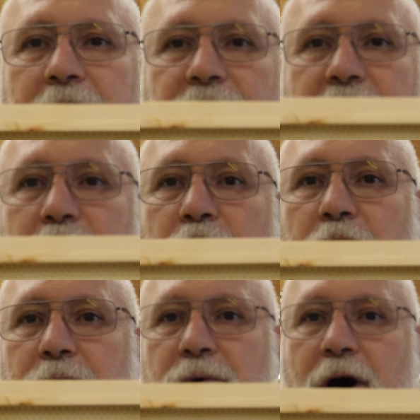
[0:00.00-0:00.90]
They
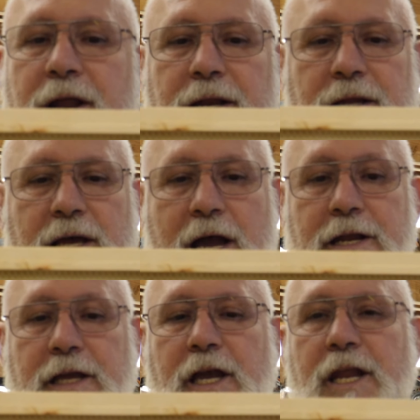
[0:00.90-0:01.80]
could run it
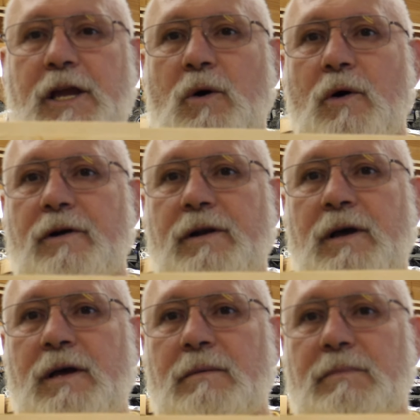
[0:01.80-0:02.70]
kind of kitty-cornered
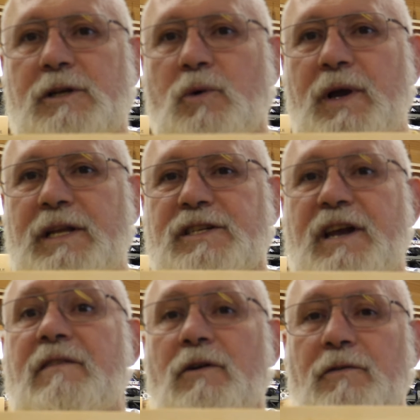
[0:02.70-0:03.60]
between
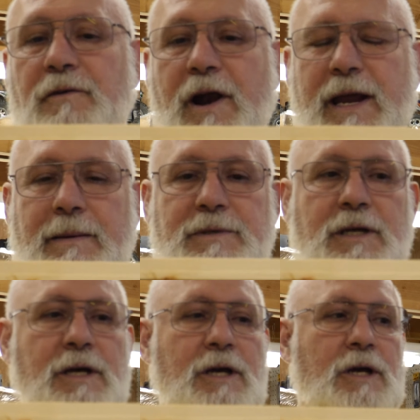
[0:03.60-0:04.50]
several frames,
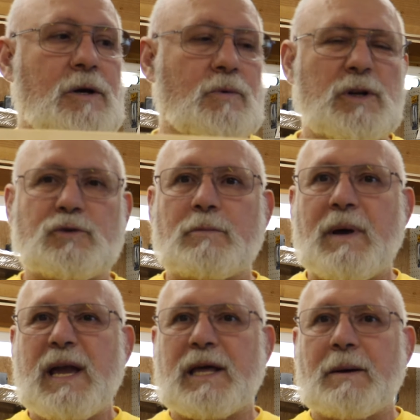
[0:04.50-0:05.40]
which would
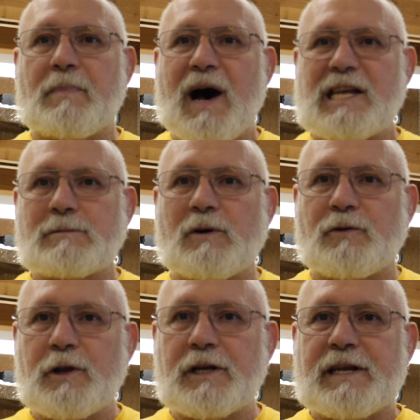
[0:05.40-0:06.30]
make it impossible
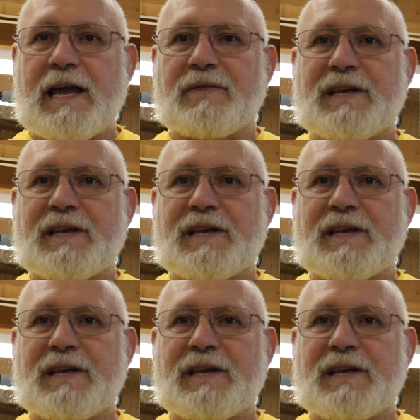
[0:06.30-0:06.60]
for you to take